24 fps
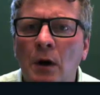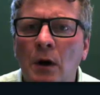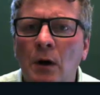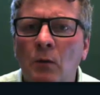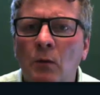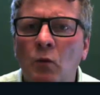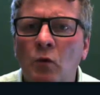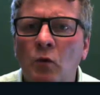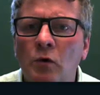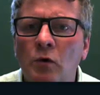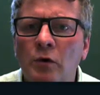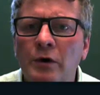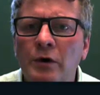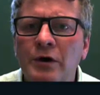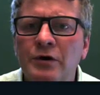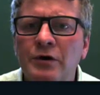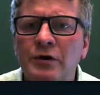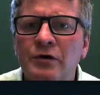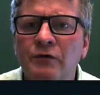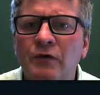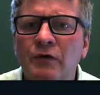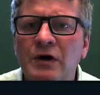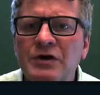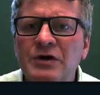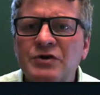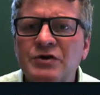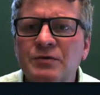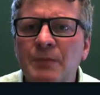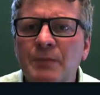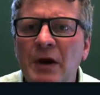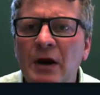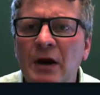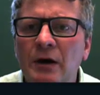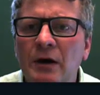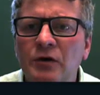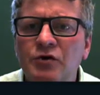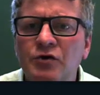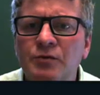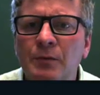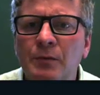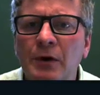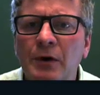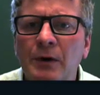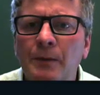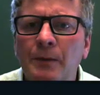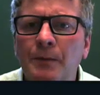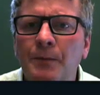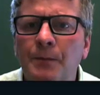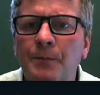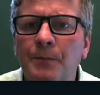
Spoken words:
and we'll look at device management.